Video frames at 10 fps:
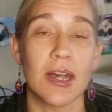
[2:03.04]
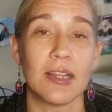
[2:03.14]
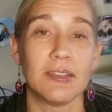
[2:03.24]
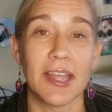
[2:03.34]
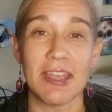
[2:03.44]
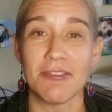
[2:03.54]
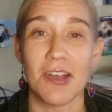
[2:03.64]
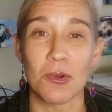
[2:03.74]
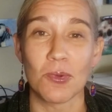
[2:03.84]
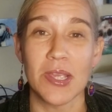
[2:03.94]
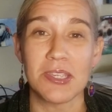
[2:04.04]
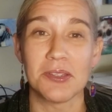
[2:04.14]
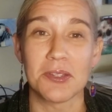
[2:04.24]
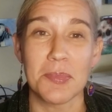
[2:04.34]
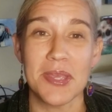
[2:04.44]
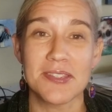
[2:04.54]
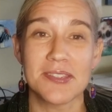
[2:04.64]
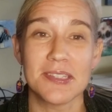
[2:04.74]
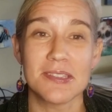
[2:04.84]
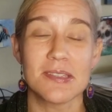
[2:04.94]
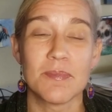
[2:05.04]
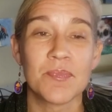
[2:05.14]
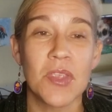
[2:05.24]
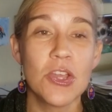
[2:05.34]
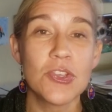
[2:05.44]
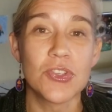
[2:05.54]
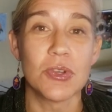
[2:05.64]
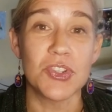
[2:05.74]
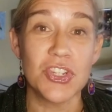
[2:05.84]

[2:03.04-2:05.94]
uh, life on a regular basis. So